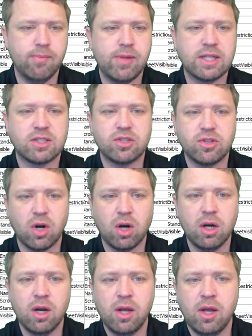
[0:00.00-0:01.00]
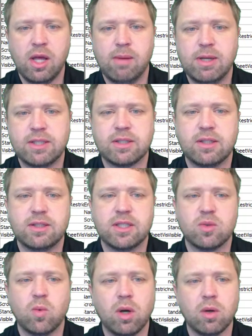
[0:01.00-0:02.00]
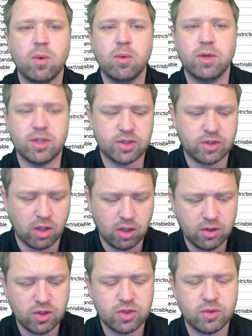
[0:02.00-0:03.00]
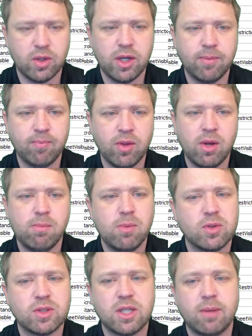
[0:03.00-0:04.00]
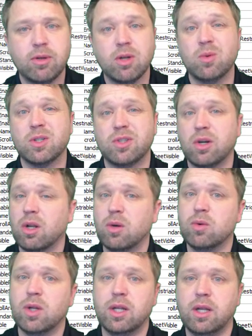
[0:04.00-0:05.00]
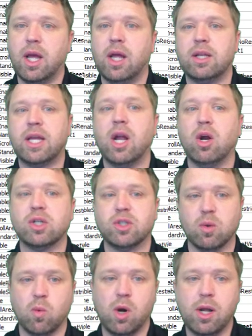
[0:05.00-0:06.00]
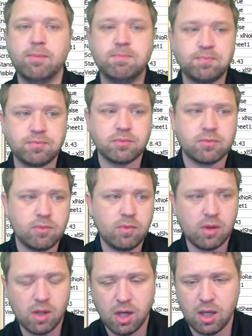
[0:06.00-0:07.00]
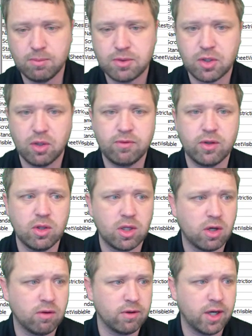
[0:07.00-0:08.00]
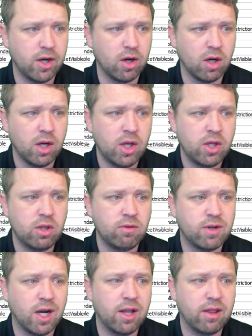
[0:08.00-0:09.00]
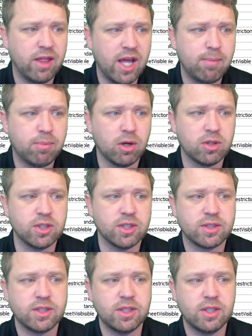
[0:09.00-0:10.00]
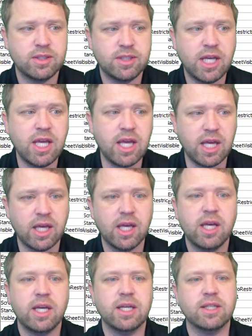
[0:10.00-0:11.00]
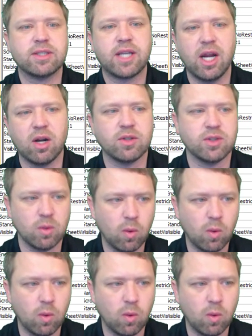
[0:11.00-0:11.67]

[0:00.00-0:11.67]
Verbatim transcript: That start, it basically says where do we want to start in the string. Most of the time you're going to want to start on at character 1. So if you look over here, you've got they purchased. T is character